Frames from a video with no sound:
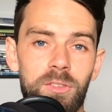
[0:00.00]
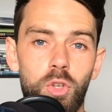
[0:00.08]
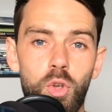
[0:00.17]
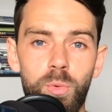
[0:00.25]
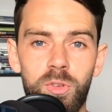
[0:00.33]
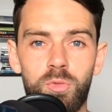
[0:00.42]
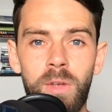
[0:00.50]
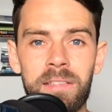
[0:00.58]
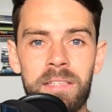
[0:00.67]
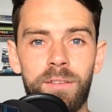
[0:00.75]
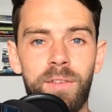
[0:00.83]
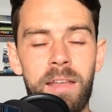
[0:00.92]
too
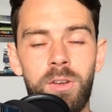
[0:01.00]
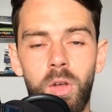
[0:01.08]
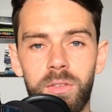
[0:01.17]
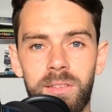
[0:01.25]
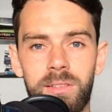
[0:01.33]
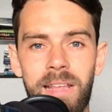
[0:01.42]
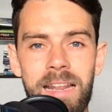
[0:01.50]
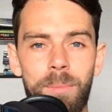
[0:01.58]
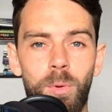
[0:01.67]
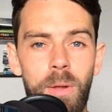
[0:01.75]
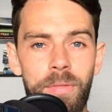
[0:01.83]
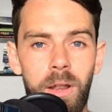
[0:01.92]
restrictive and not
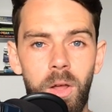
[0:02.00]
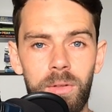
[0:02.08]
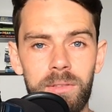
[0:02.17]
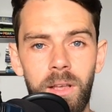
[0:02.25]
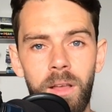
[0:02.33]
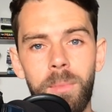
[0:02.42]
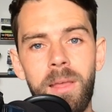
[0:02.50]
sustainable in the long term.